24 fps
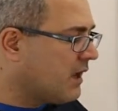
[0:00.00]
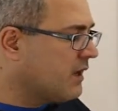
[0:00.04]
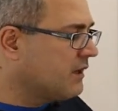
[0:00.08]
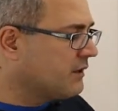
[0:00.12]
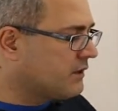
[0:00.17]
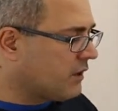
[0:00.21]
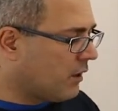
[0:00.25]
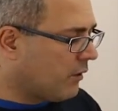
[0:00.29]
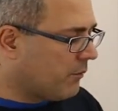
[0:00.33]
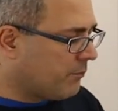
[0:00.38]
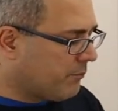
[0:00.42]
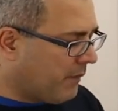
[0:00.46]

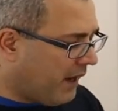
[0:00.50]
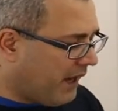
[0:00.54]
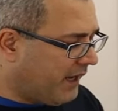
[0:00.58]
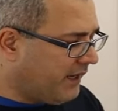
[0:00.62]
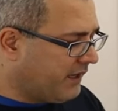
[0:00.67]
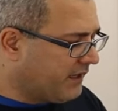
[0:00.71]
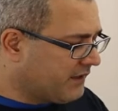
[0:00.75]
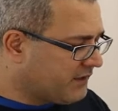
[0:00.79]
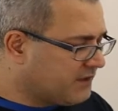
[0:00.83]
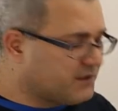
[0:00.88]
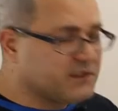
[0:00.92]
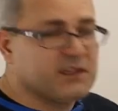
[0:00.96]
So
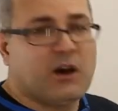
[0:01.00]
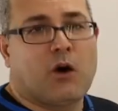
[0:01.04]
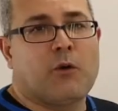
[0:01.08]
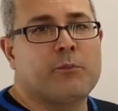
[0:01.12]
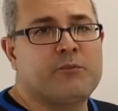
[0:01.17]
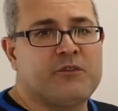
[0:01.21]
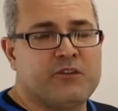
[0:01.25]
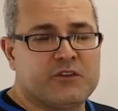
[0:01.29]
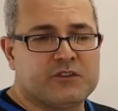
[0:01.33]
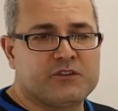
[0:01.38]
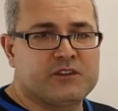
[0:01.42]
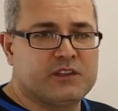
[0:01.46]
minus,
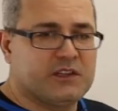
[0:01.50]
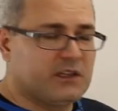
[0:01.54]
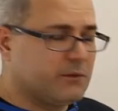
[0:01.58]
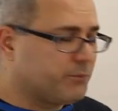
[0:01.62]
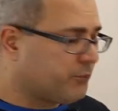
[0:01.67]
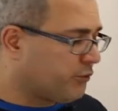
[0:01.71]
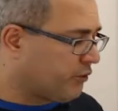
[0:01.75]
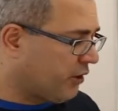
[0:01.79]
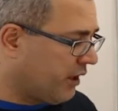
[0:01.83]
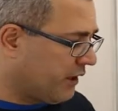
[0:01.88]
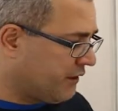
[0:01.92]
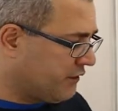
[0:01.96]
obviously, the
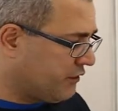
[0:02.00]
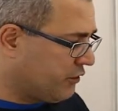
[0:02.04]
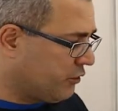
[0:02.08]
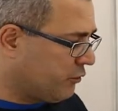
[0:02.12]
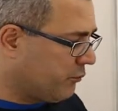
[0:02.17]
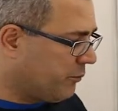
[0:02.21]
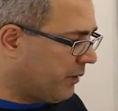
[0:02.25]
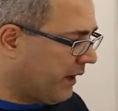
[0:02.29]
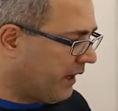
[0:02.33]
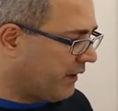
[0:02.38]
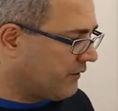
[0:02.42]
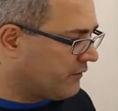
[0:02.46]
price you
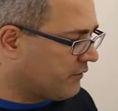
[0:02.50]
pay.